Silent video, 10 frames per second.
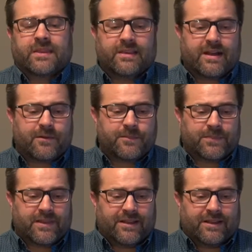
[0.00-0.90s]
Now,
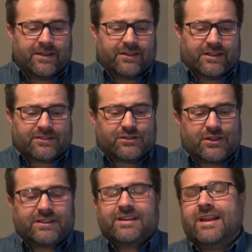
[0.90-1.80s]
let's
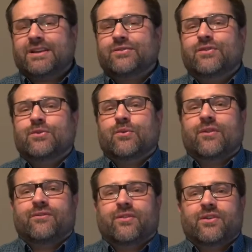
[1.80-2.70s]
look at the next few
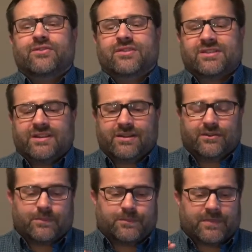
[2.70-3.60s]
verses, and
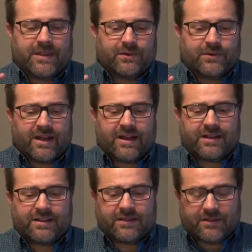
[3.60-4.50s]
it'll kind
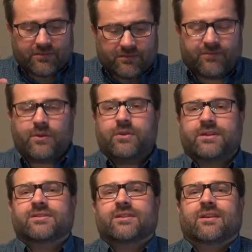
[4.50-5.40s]
of
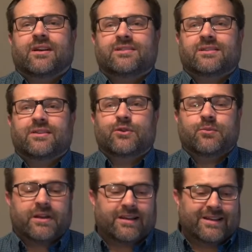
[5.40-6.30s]
focus us a little
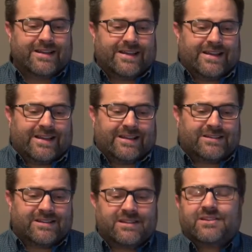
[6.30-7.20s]
bit. It
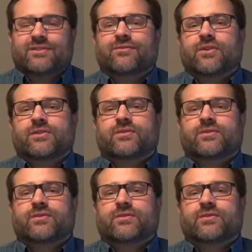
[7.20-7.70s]
says this in verse